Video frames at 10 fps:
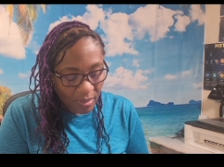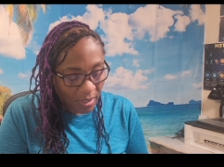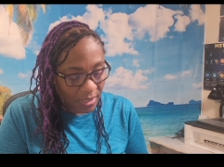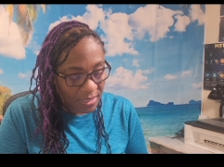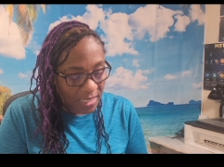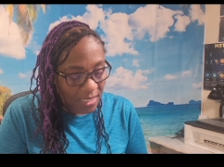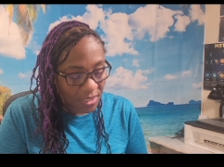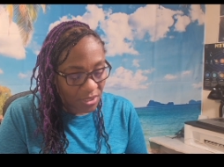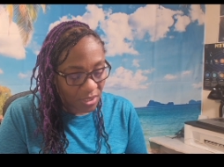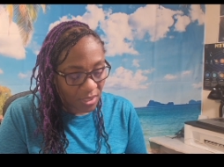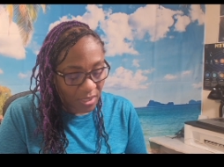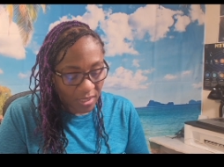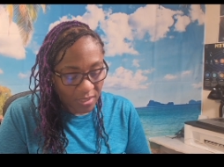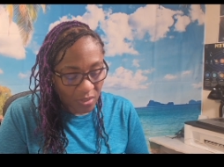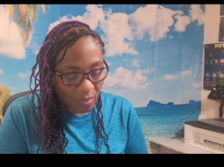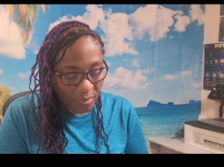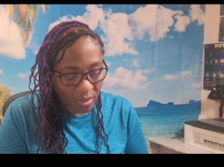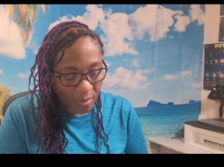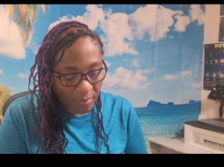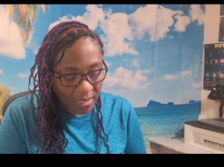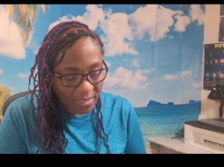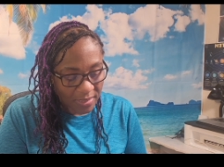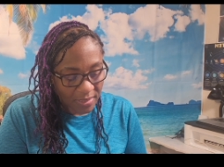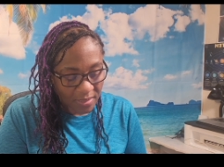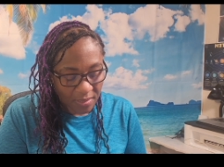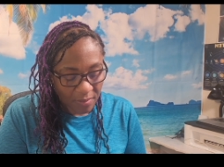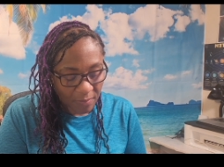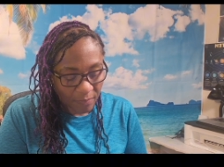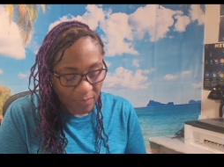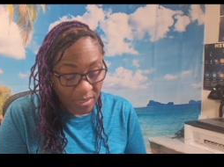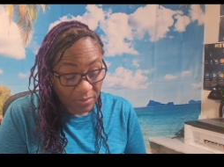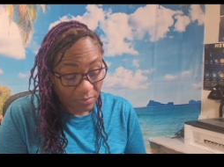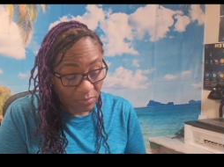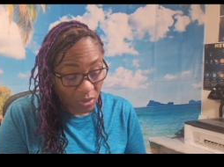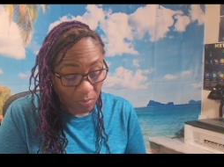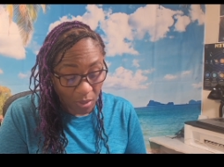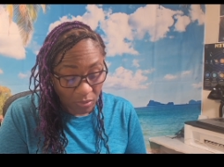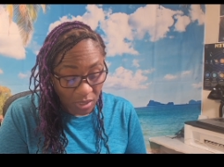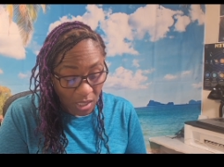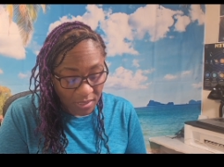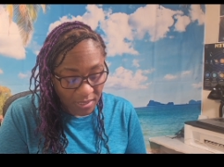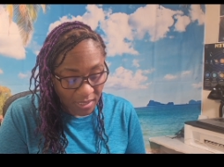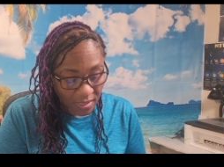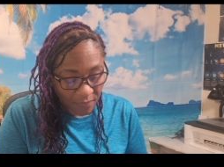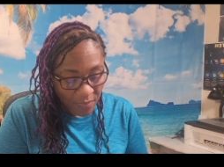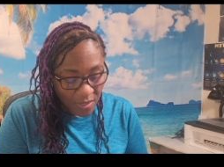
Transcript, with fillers: because this energy is coming up as being somehow toxic.